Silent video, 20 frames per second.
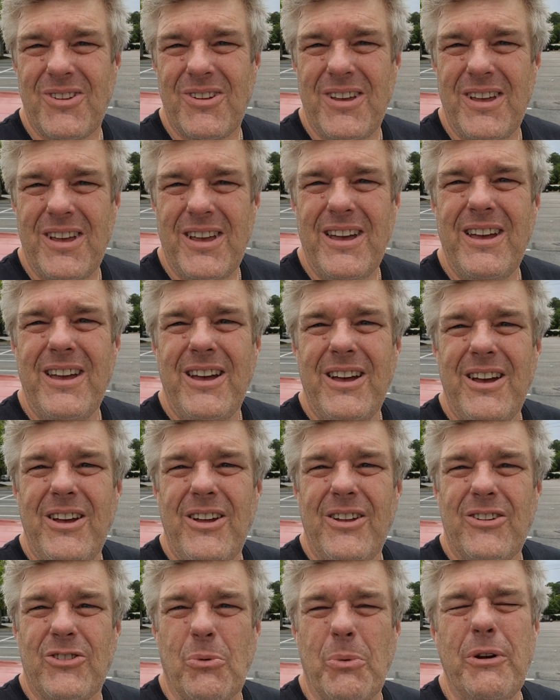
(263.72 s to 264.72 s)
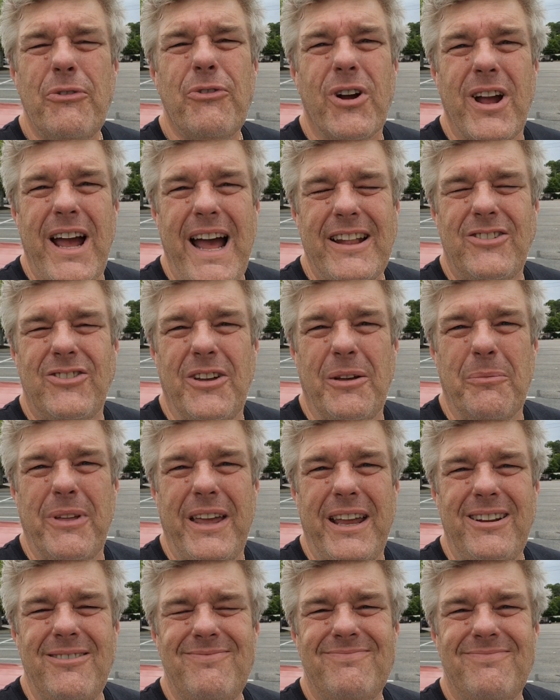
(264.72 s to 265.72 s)
there. So we forgot
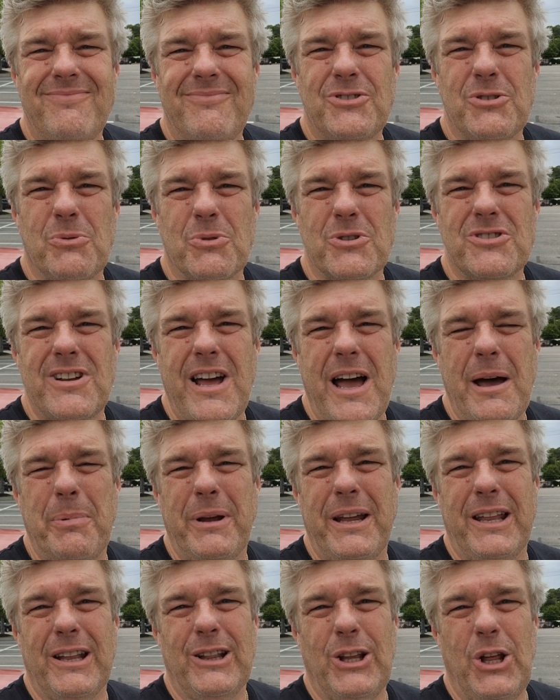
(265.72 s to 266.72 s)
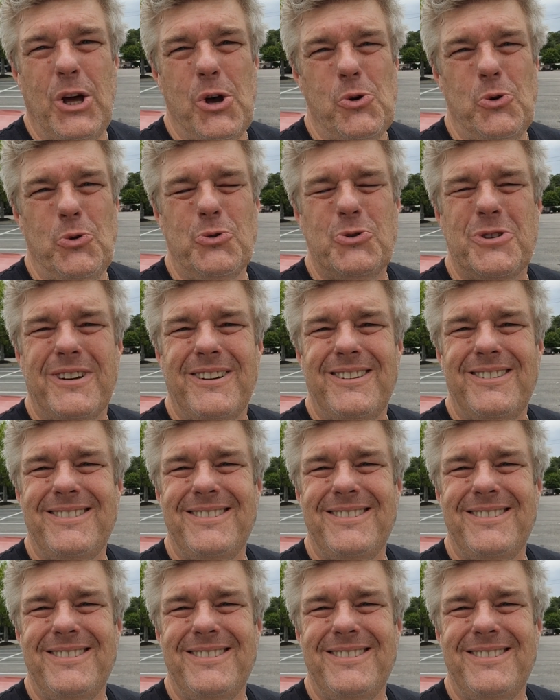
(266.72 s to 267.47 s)
something, so we're stopping at Lowe's.